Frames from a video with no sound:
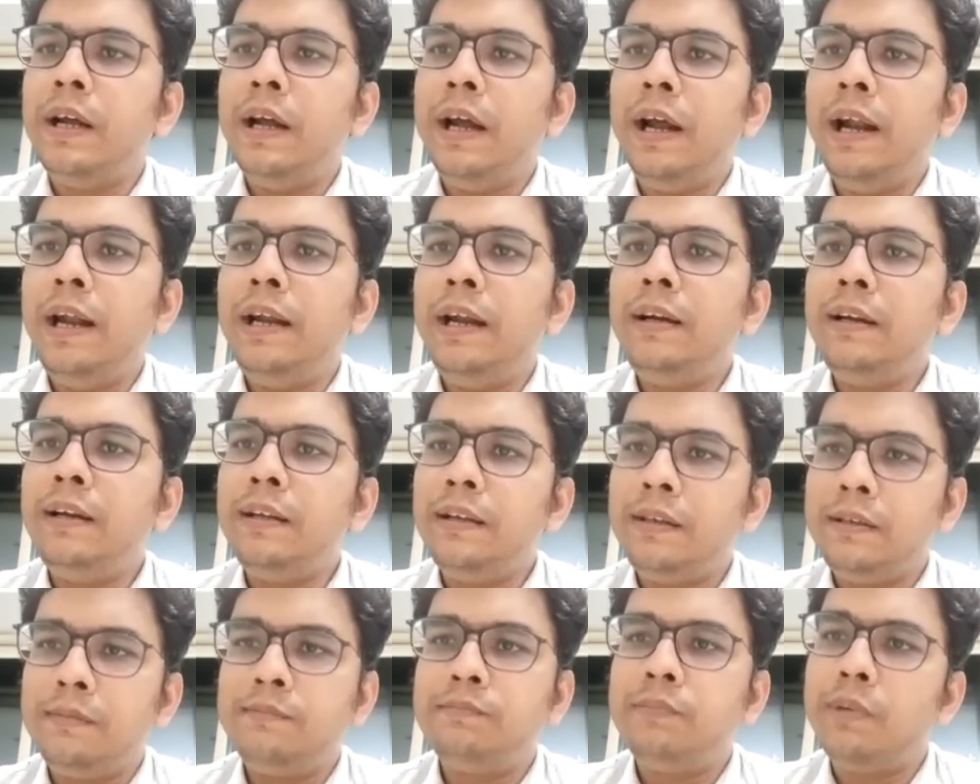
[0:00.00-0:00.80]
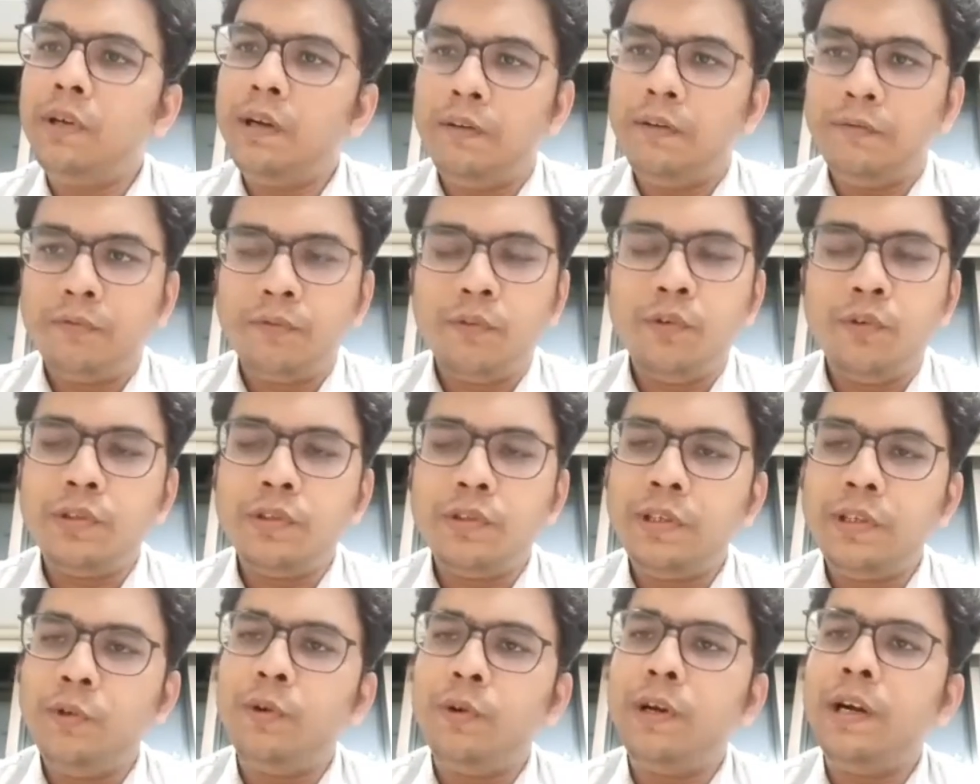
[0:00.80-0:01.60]
And of
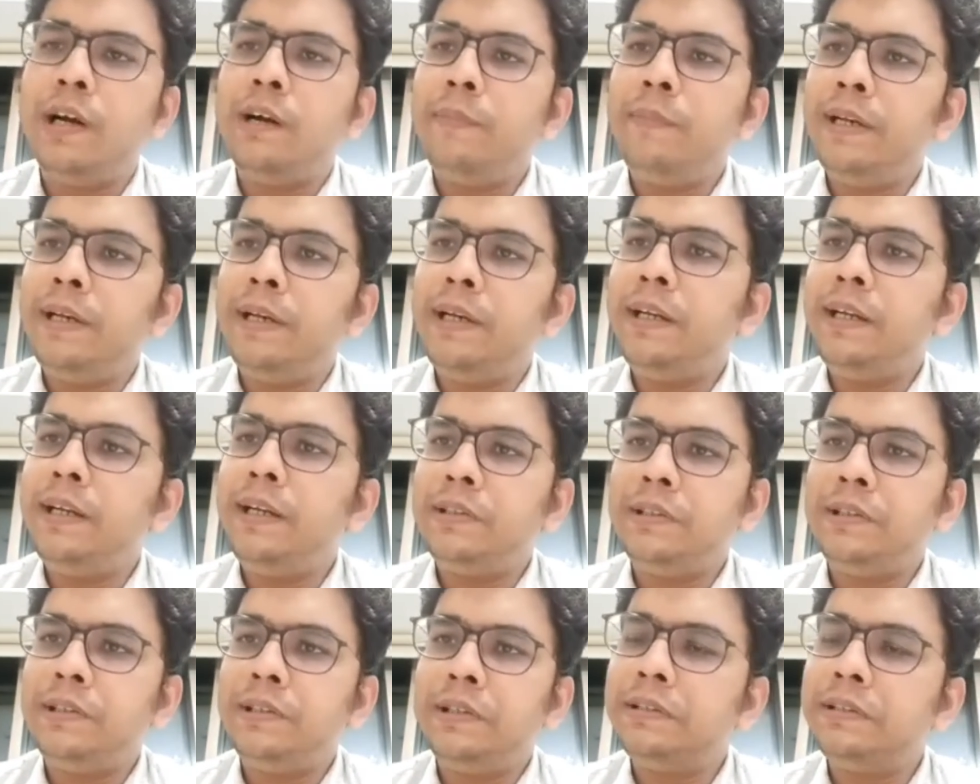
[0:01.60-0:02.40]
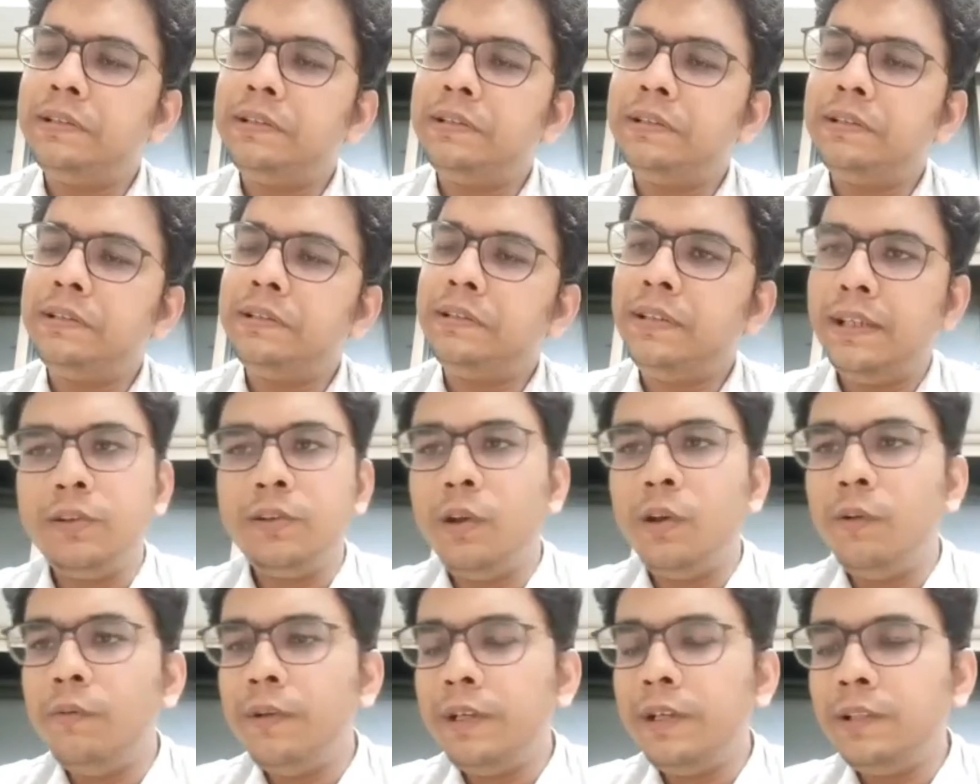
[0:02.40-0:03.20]
course, yoga, meditation,
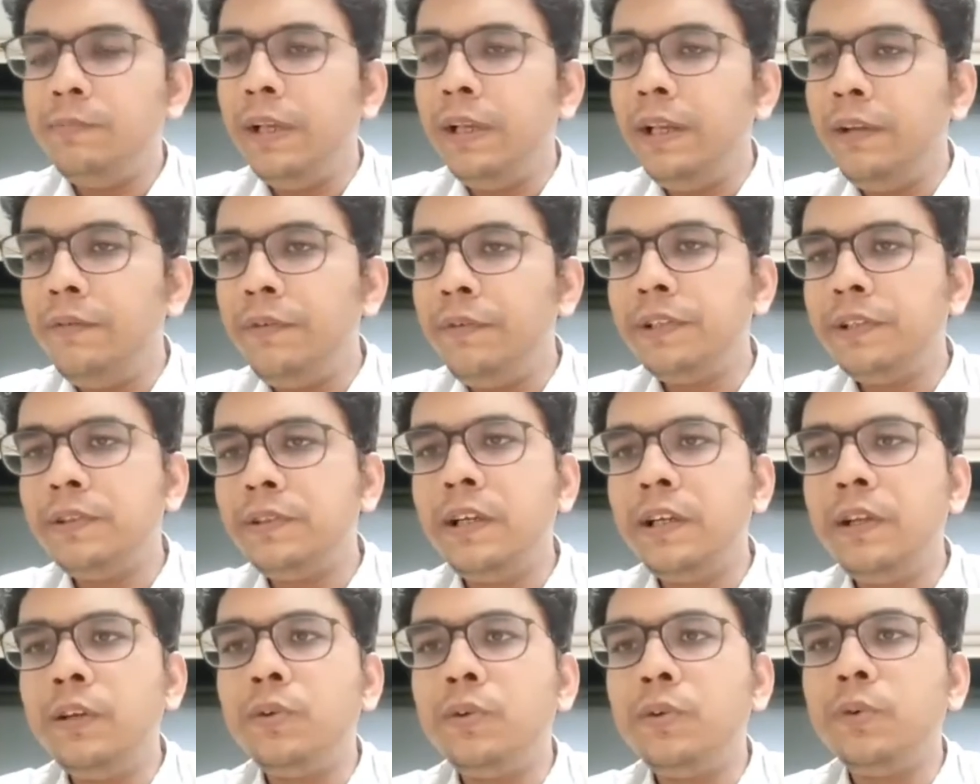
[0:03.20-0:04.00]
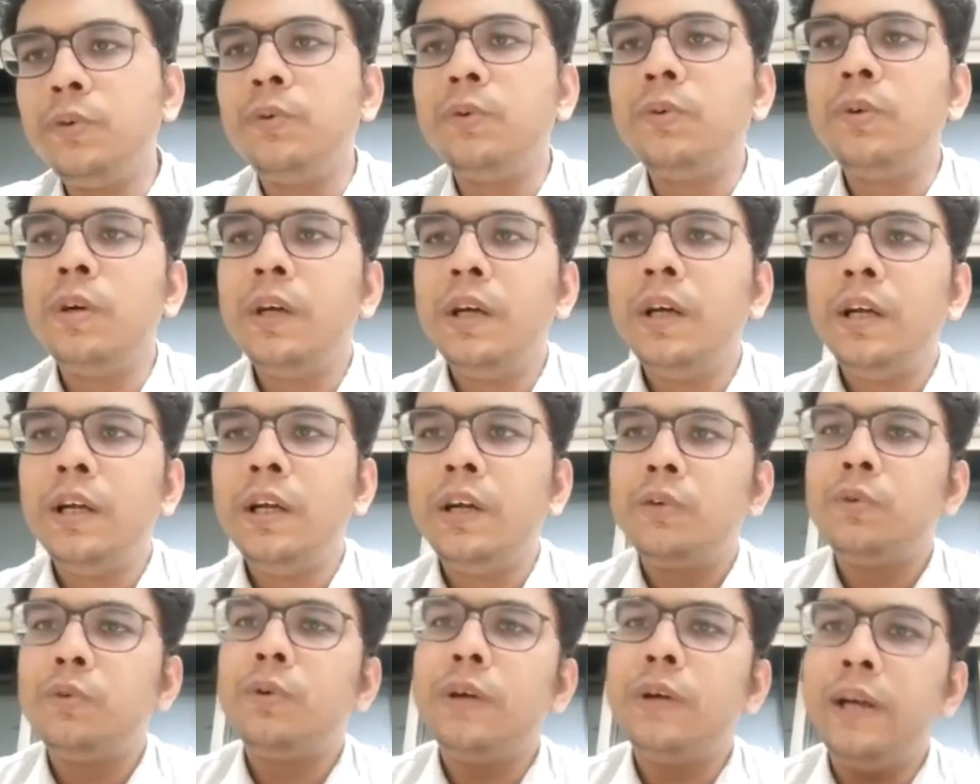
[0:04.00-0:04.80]
exercise is always beneficial to
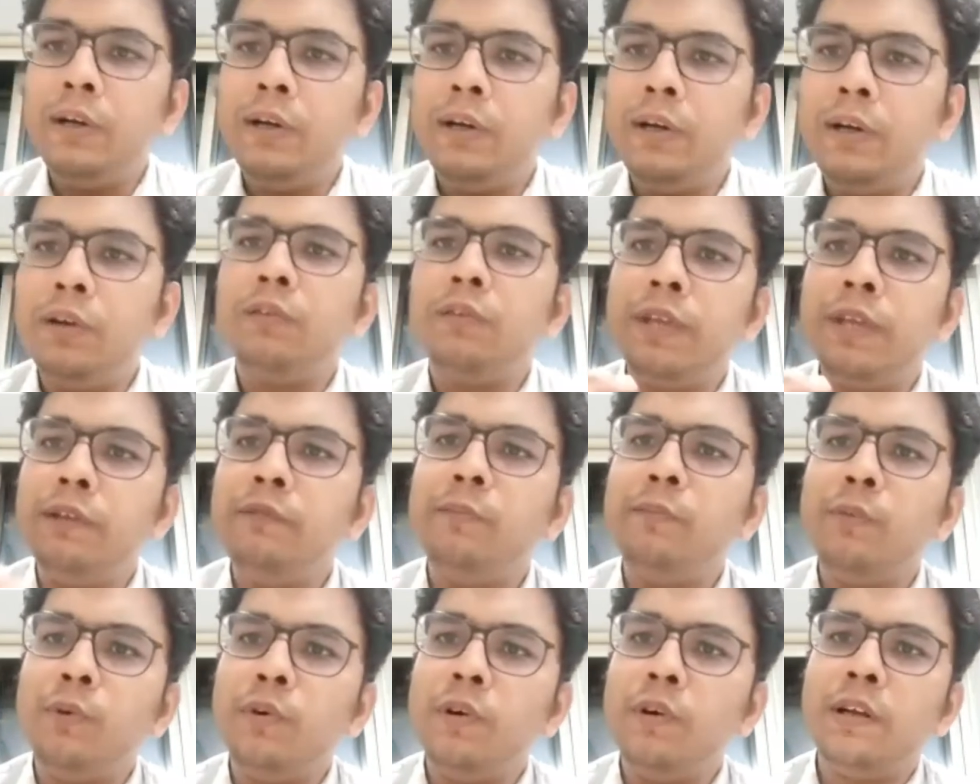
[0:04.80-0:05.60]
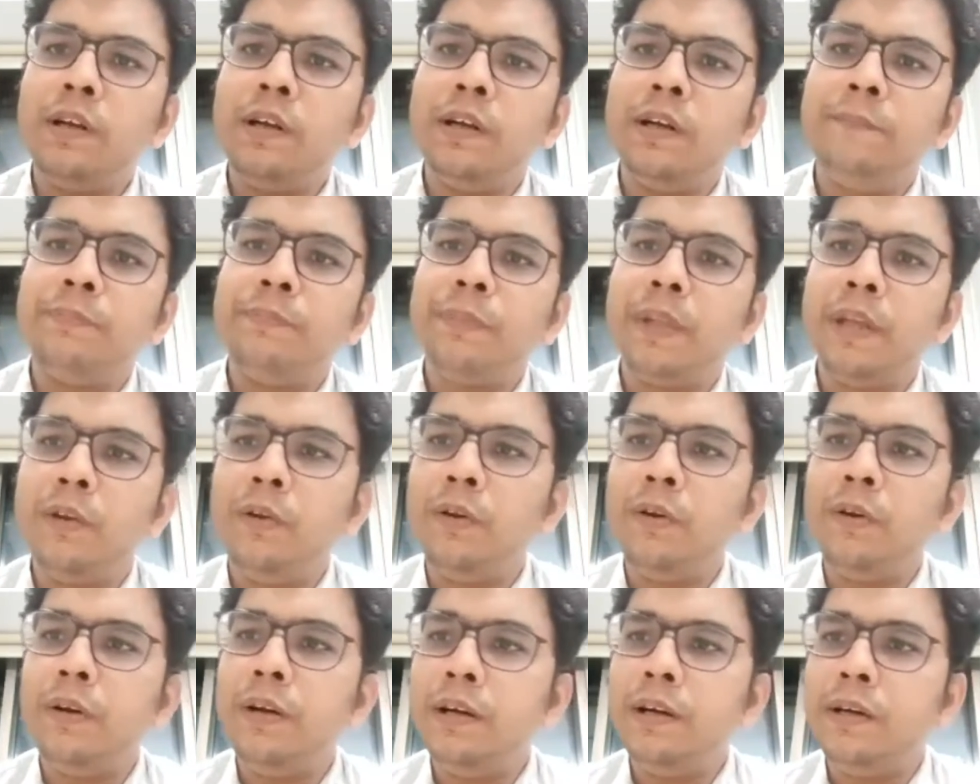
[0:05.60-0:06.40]
kind of give more
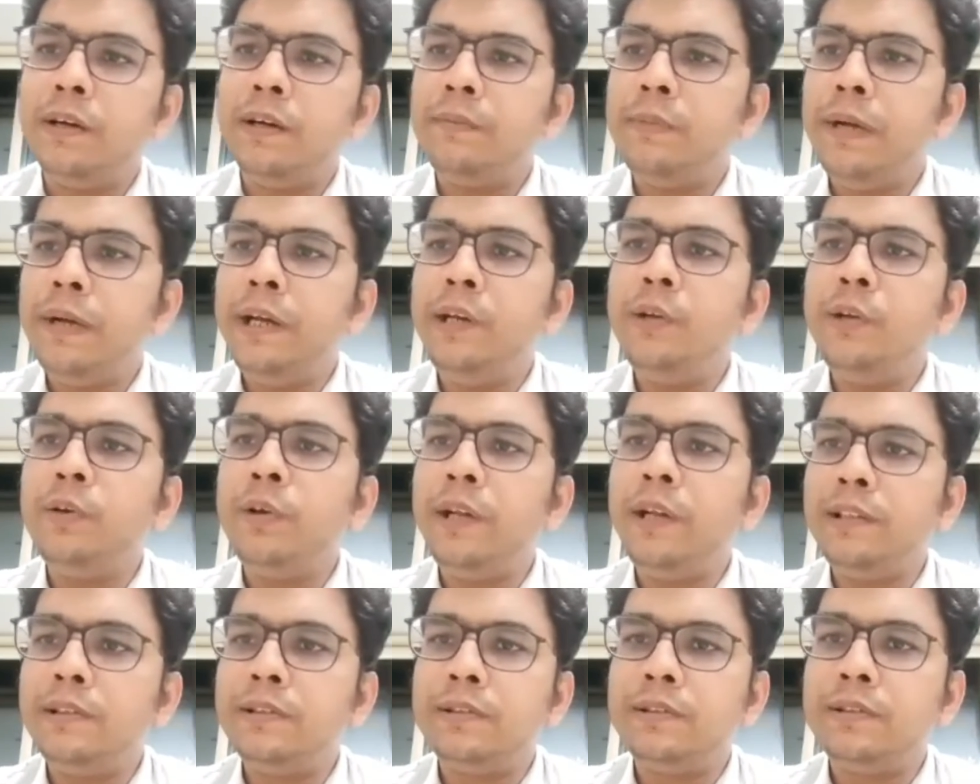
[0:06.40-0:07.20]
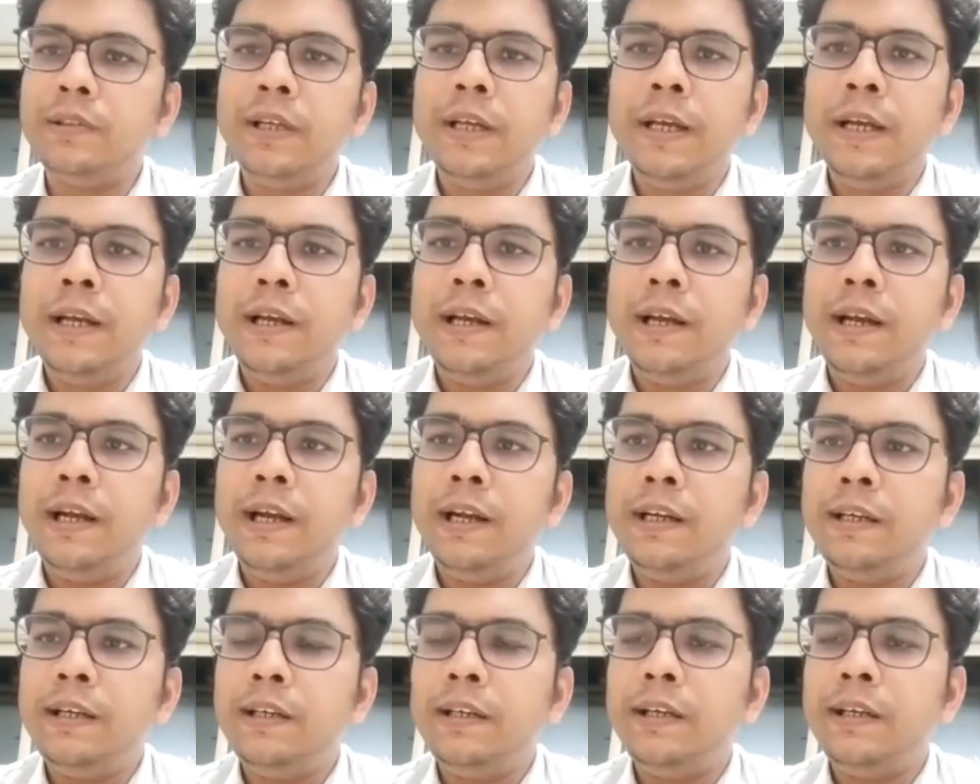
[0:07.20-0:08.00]
endurance
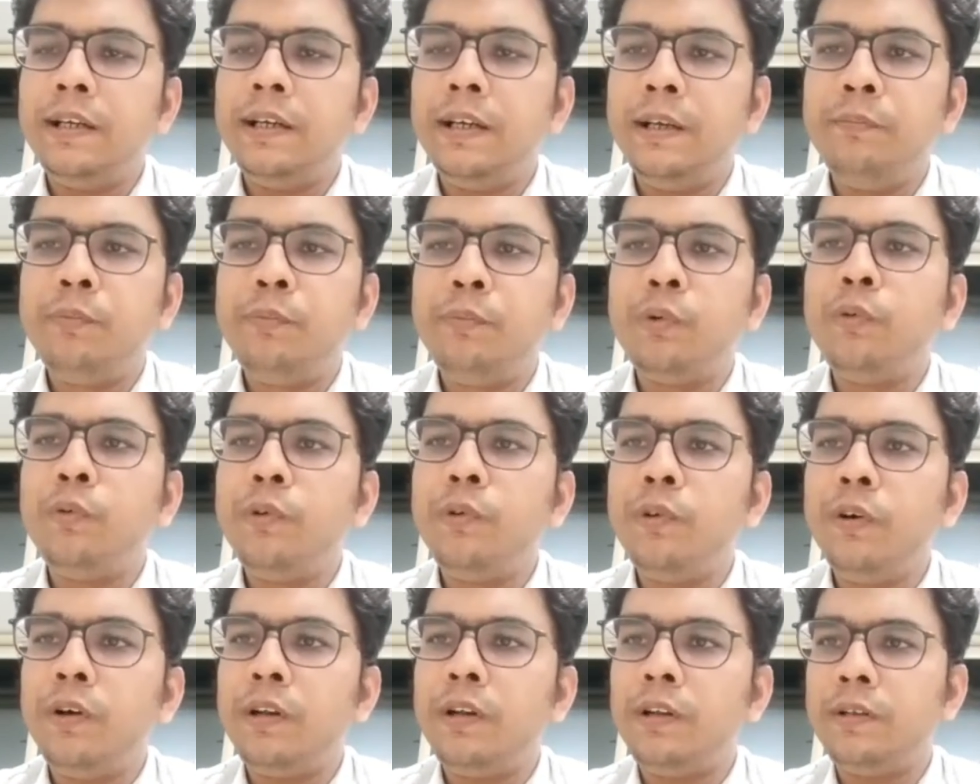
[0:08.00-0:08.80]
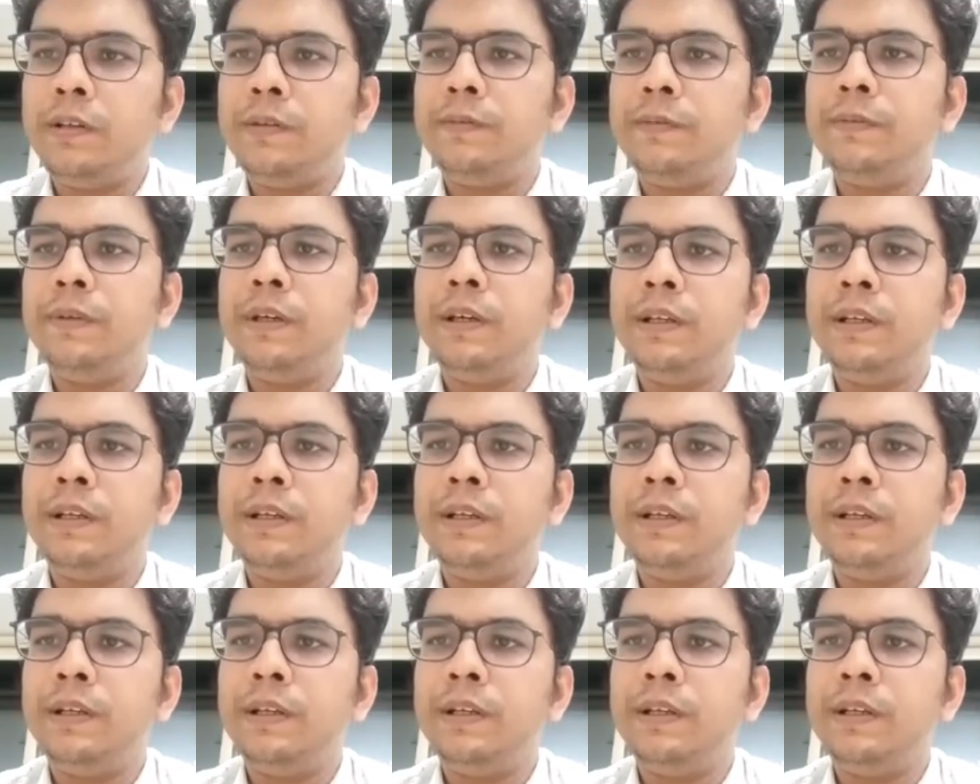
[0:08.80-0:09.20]
and improve your